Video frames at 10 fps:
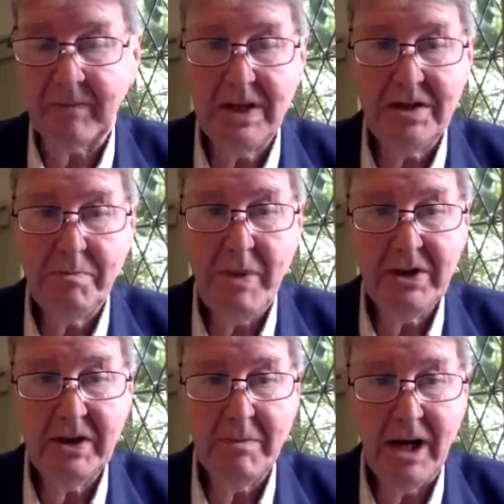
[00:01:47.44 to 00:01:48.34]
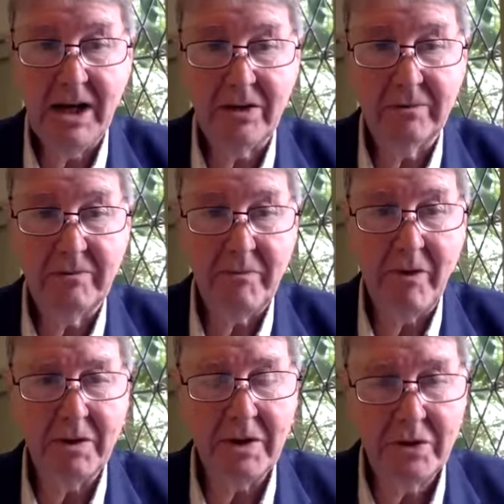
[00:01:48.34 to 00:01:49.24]
especially my old,
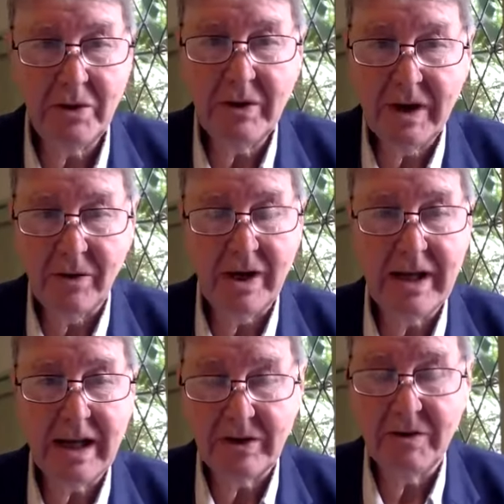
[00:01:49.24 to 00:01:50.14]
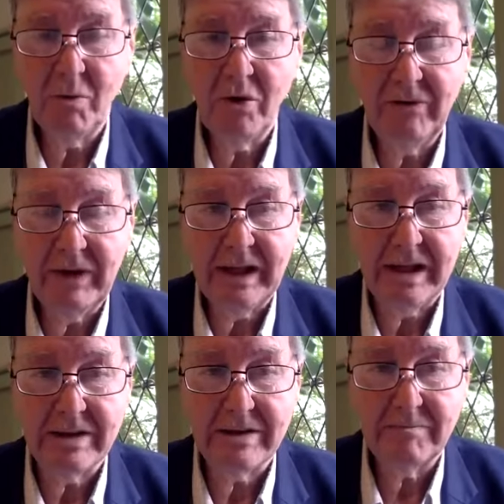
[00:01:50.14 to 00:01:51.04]
do you know, I actually wore
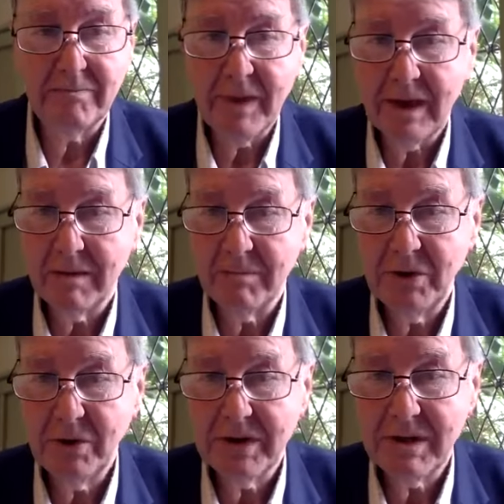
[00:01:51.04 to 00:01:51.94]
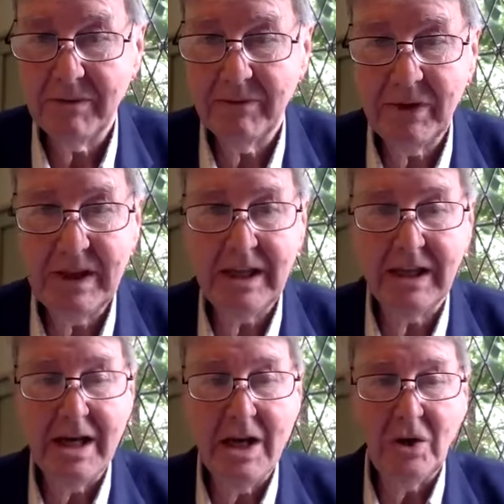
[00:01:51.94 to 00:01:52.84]
flares. And I'm sure some of you
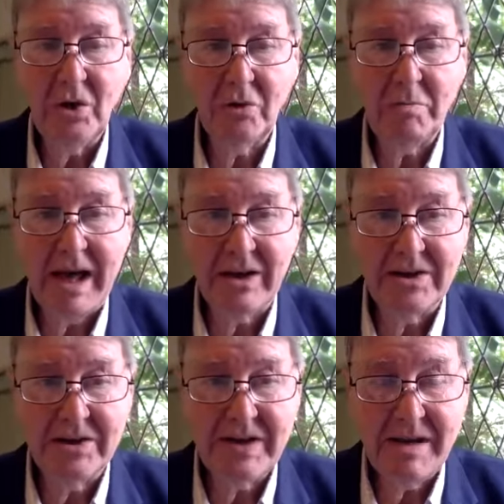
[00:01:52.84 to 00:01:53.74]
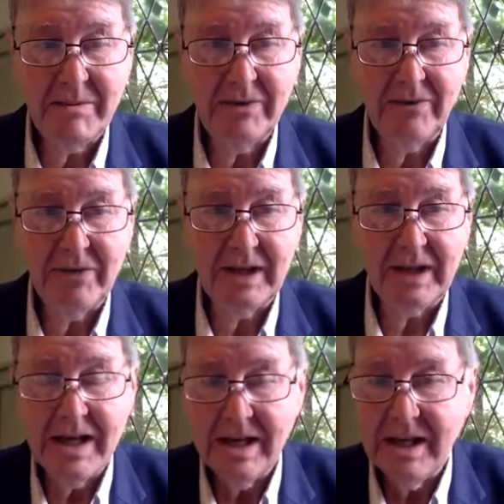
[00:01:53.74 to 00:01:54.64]
here look back on some of
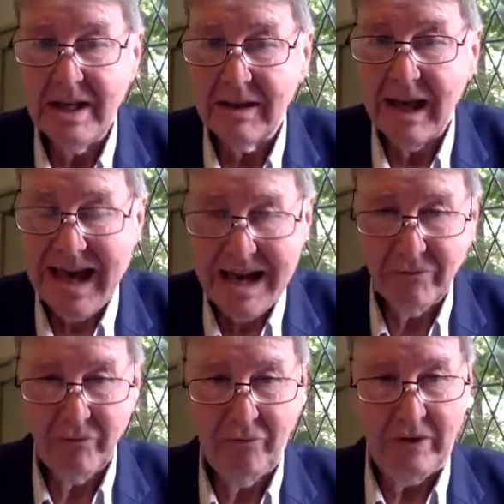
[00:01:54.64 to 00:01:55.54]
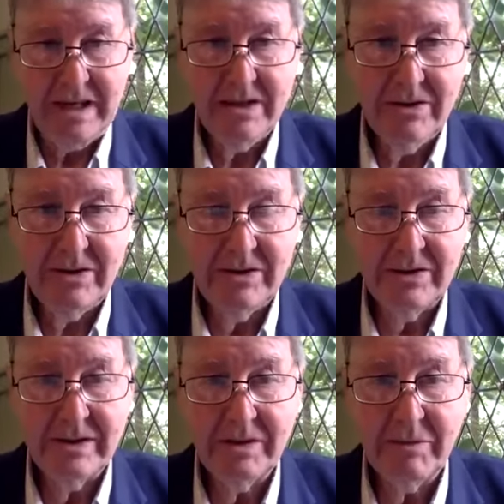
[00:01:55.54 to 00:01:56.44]
the
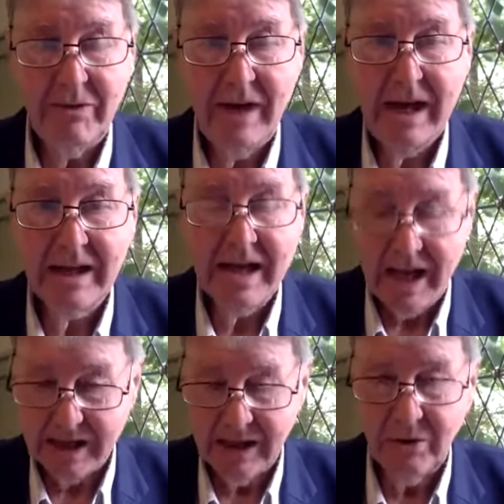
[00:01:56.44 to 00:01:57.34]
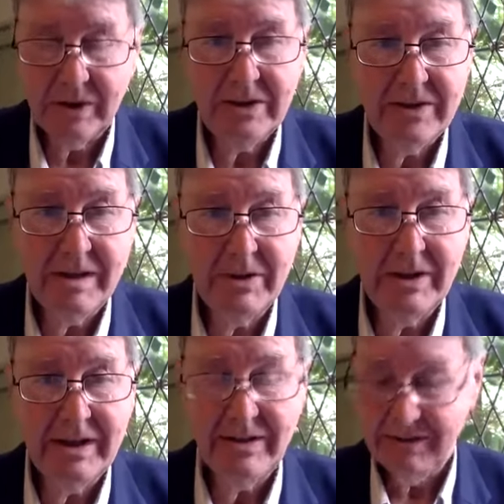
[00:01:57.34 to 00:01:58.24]
outfits that we've had. And I look at some of
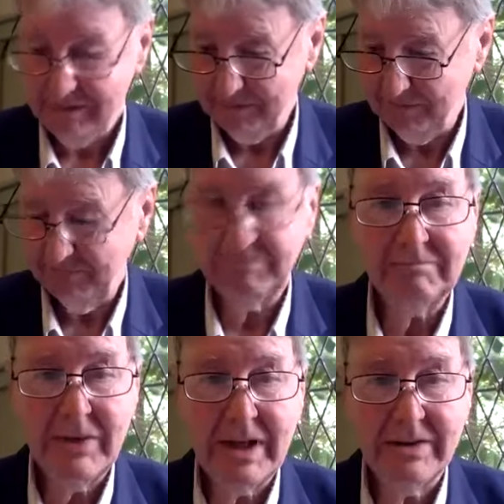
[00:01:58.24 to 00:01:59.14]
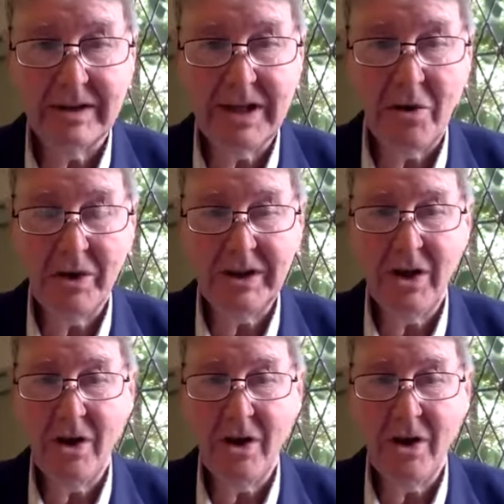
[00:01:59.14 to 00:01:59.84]
these things that go on in